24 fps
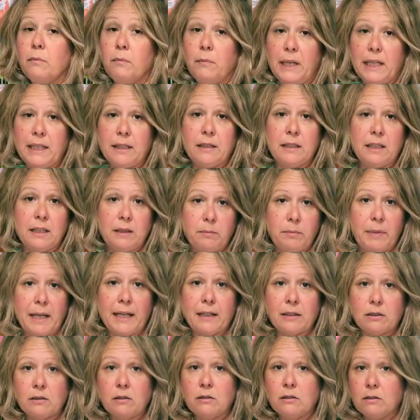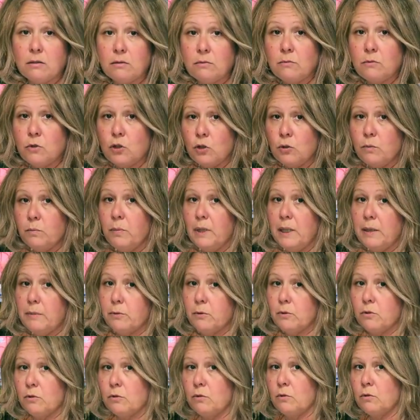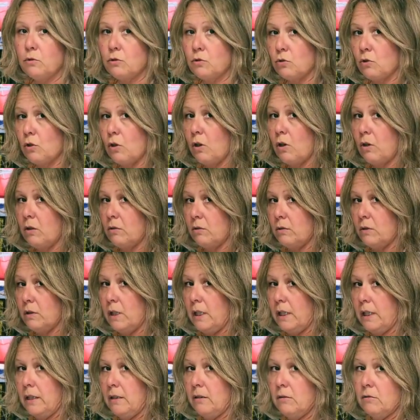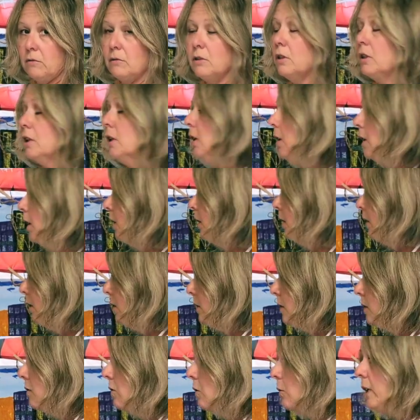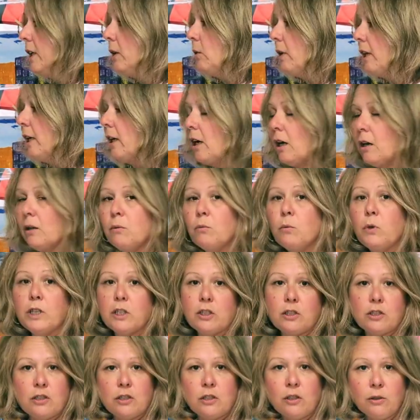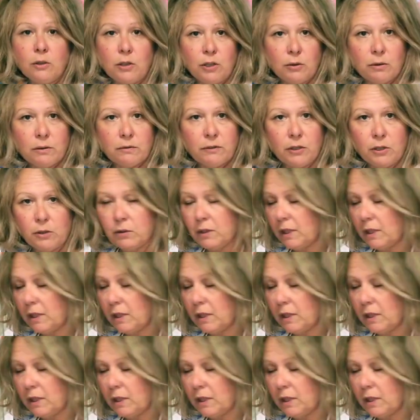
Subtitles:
May lead back to the chewed paper through the straw thing. So anyway, I want to show you a few